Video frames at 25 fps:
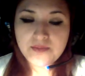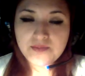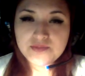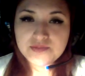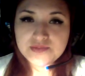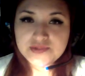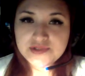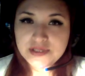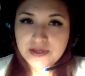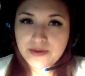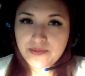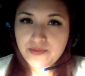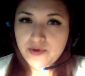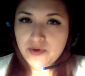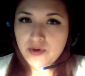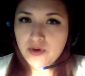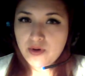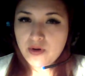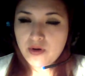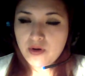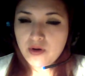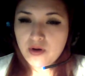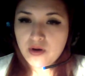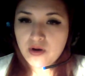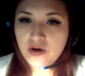
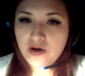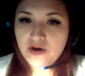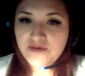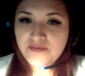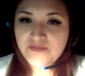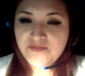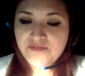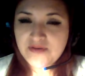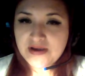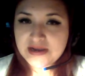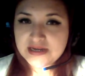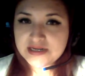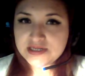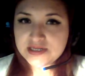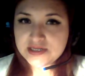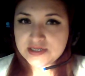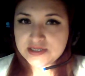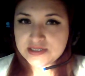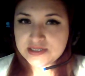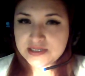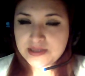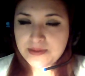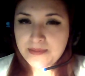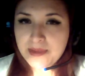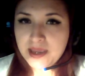several
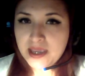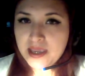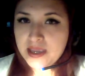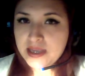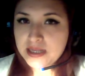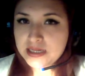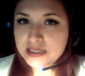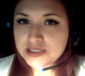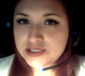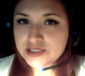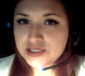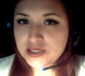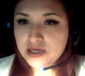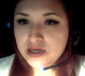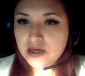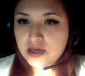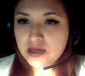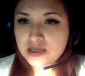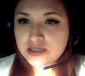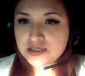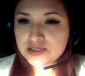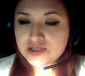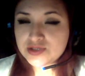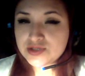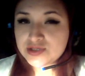factors that may hinder
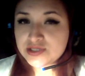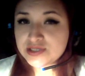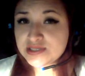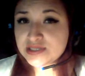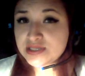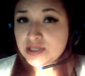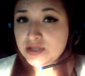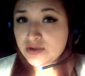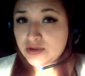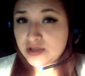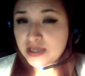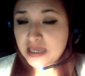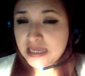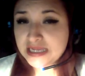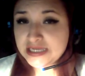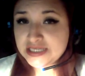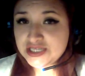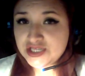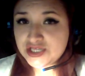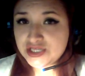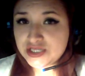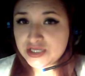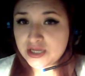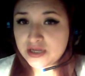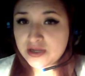a student's
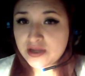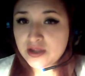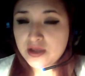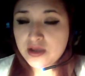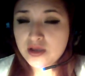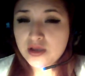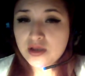education,